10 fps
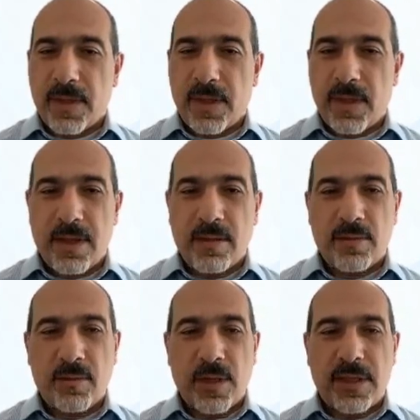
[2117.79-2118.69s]
And
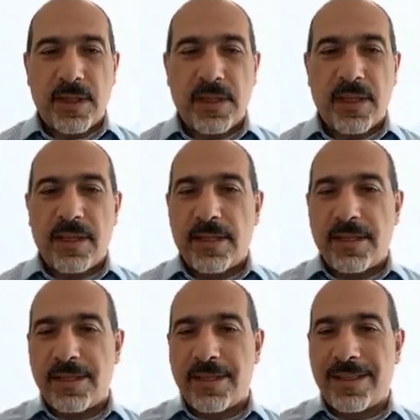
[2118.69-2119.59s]
once he's in, he
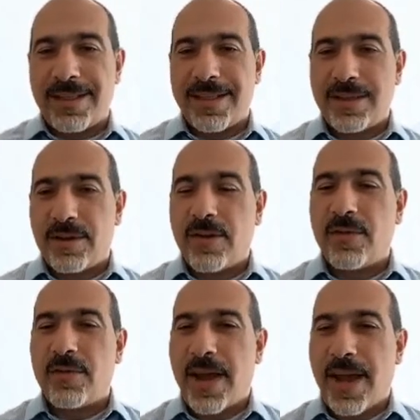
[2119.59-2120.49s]
sees a list
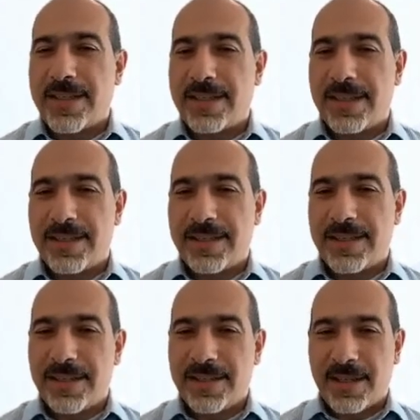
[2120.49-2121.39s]
of assets
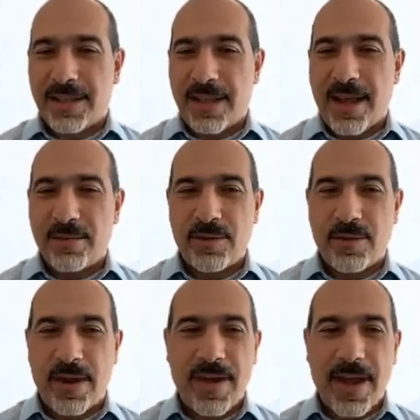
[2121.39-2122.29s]
he's allowed to
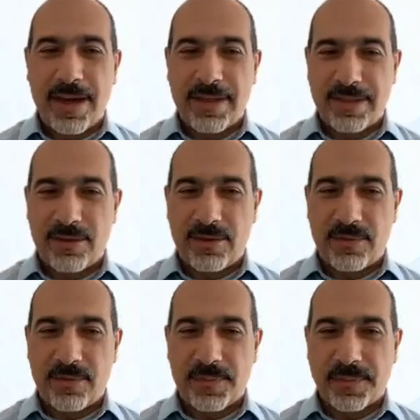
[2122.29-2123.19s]
have access
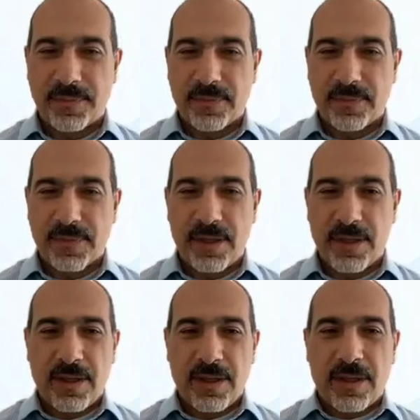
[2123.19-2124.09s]
to.
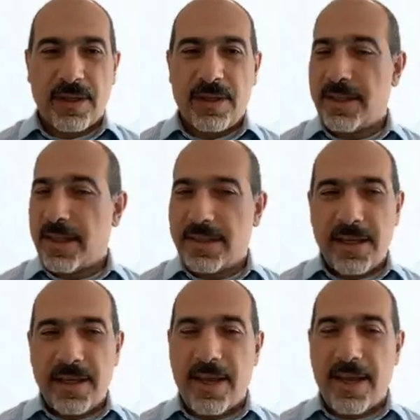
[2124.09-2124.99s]
He's not
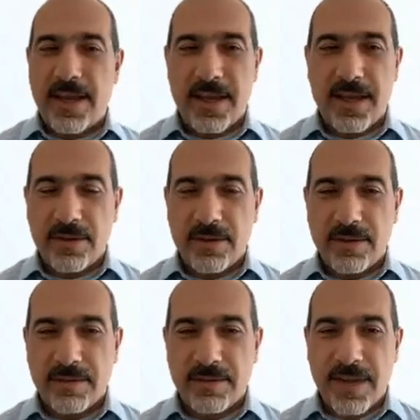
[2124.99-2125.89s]
seeing any other
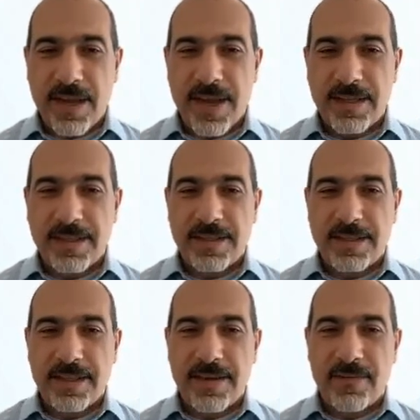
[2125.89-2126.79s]
assets
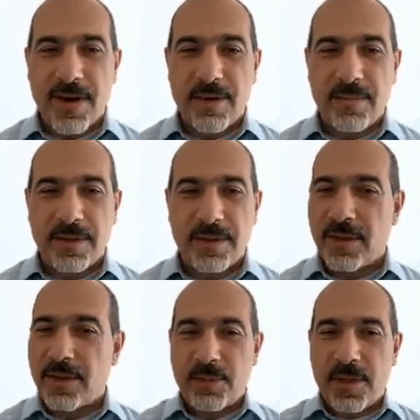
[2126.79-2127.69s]
in the environment.
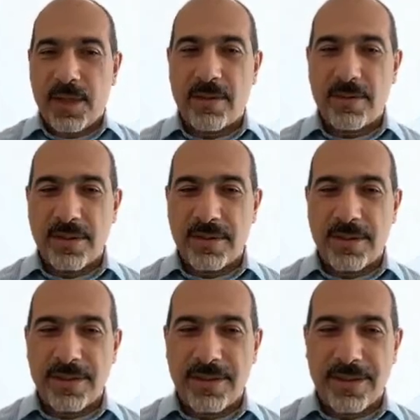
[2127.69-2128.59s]
There could be
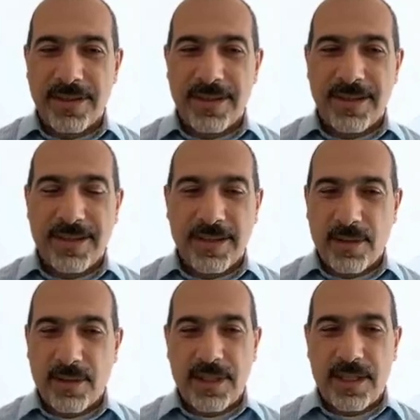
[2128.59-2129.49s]
thousands. He's
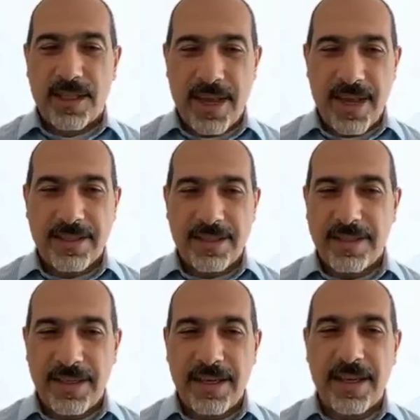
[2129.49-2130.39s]
only seeing the
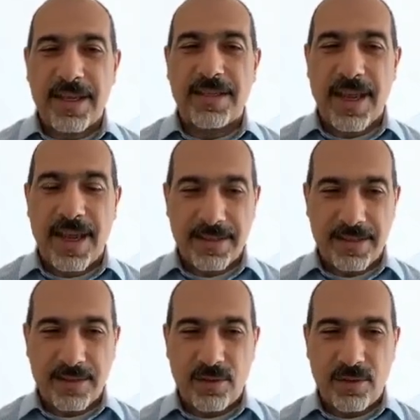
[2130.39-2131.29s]
assets he has
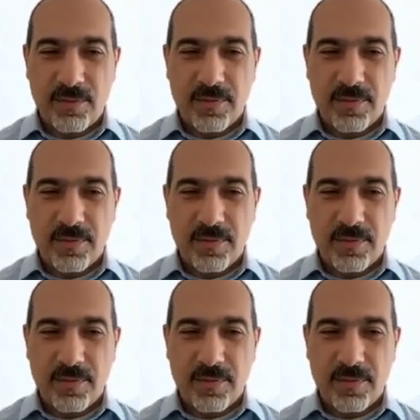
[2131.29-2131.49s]
access to.